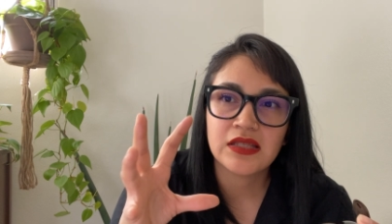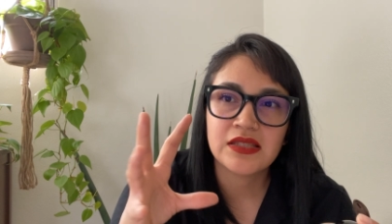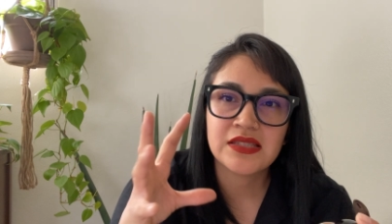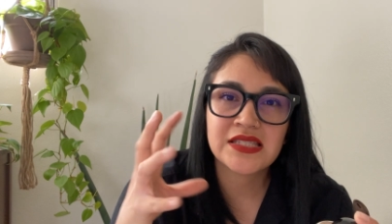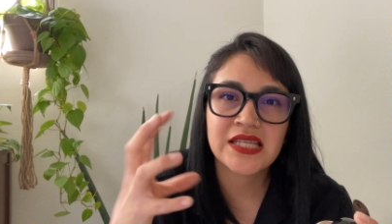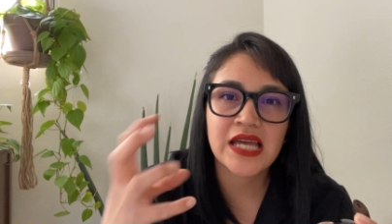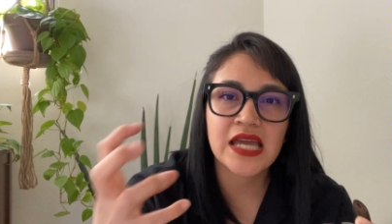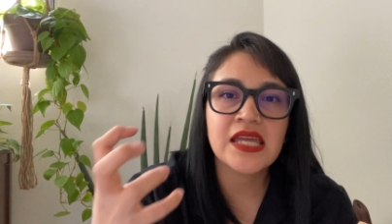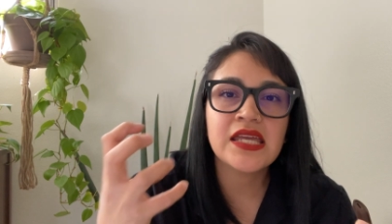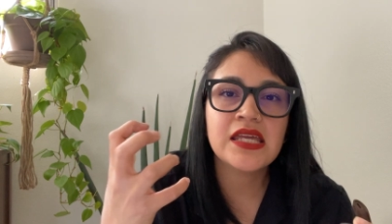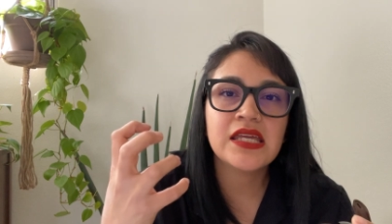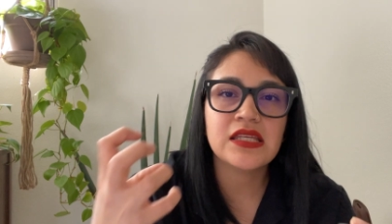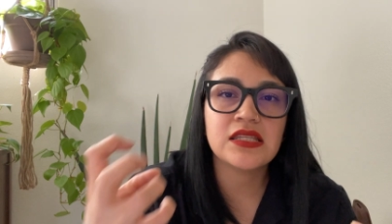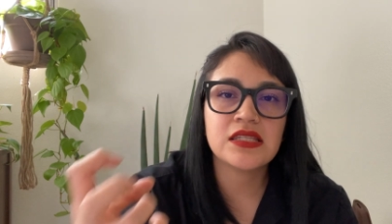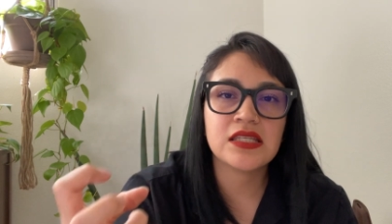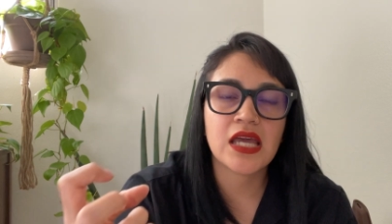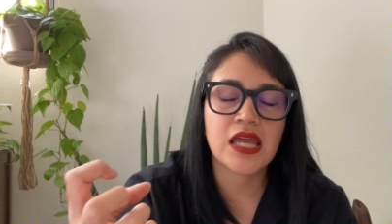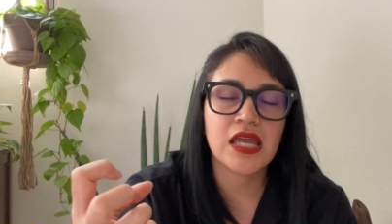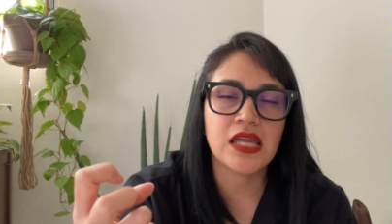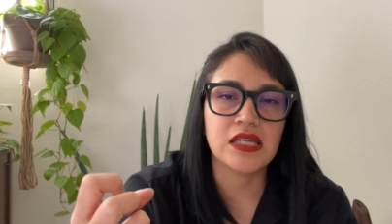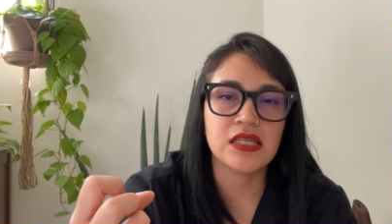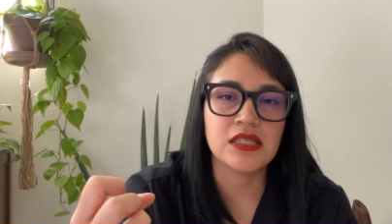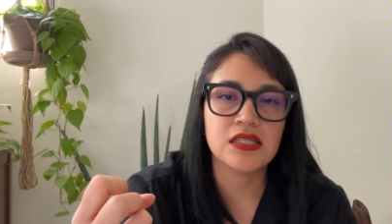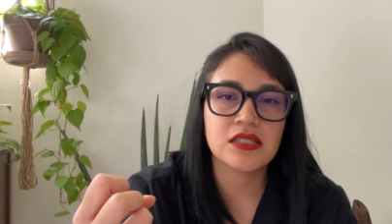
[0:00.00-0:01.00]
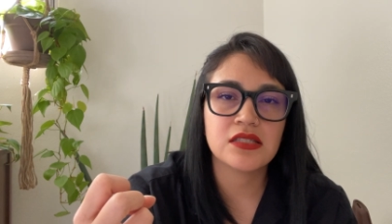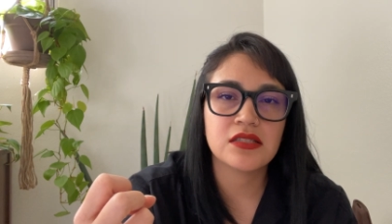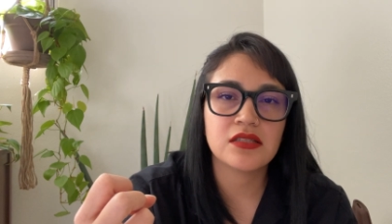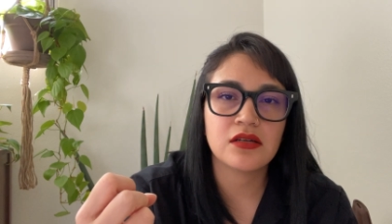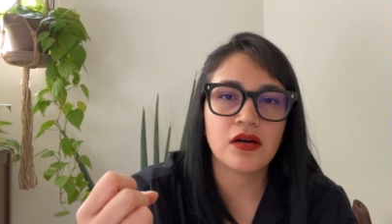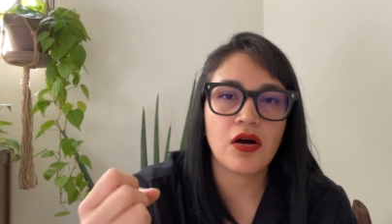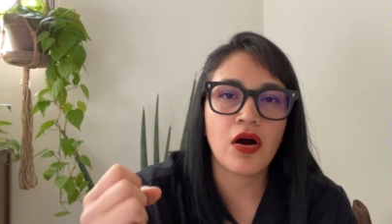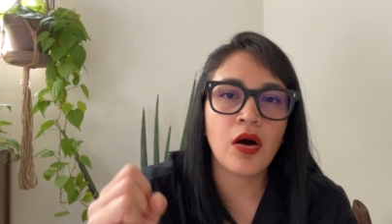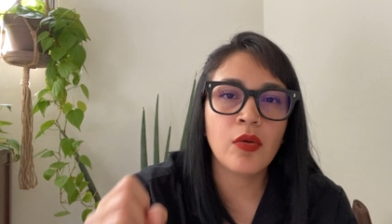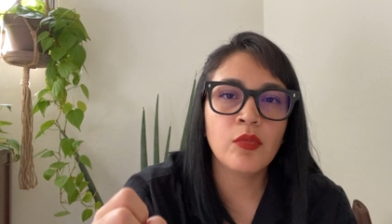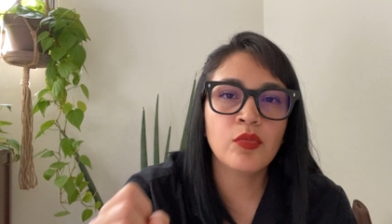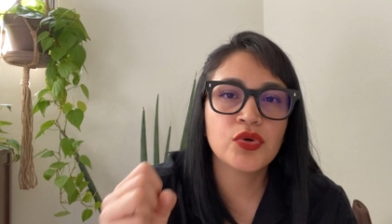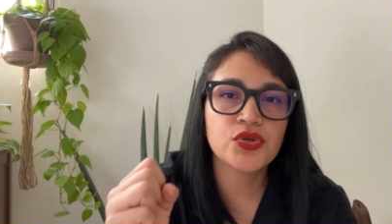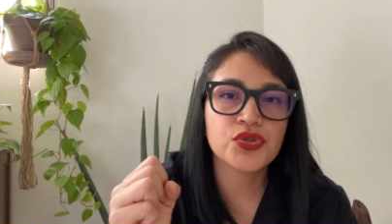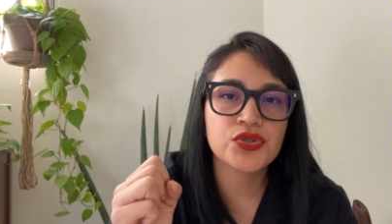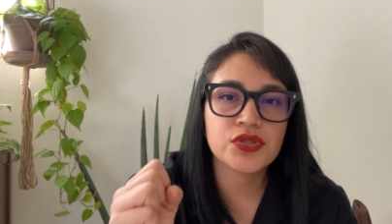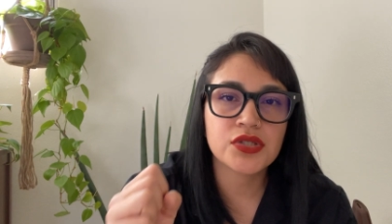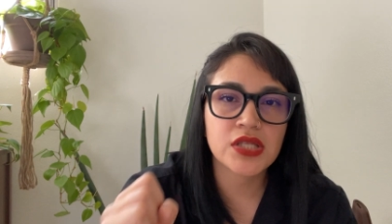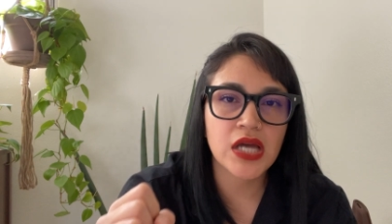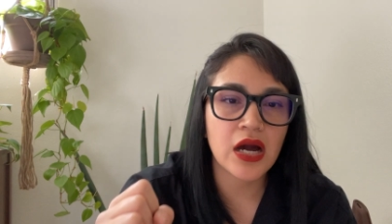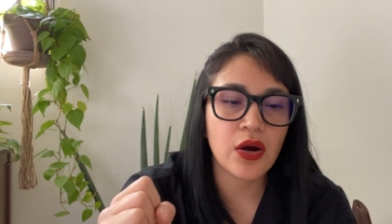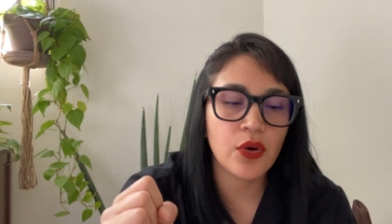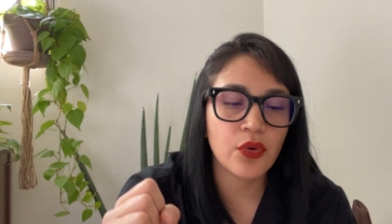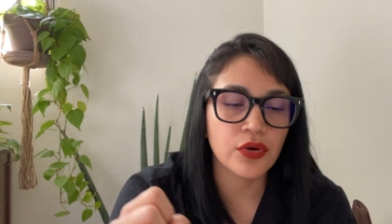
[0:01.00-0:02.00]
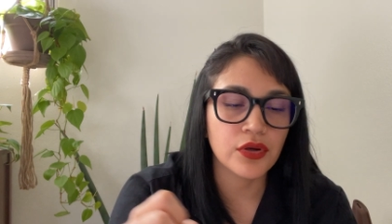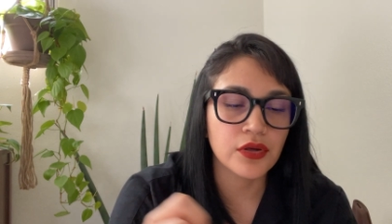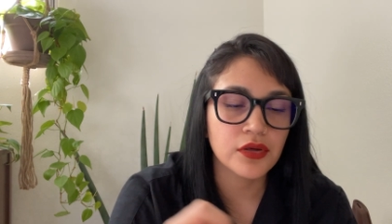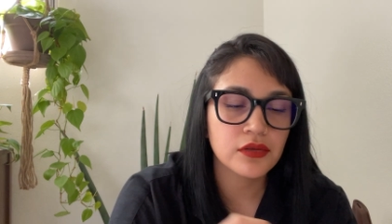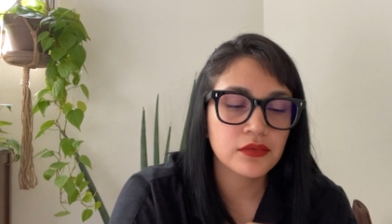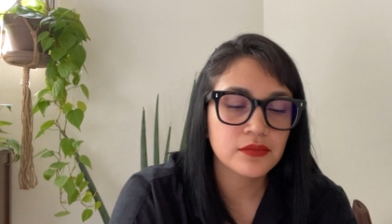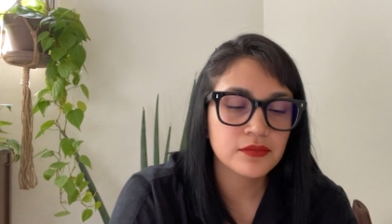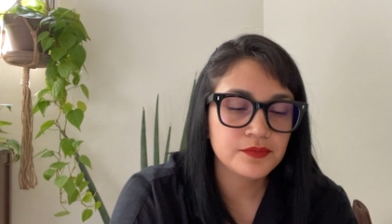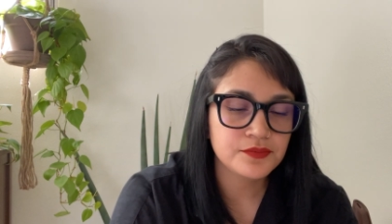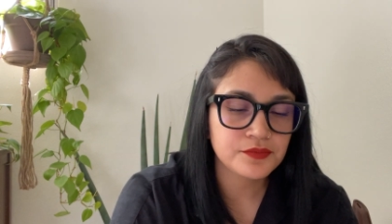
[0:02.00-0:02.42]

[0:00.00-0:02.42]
tangy taste, almost sour,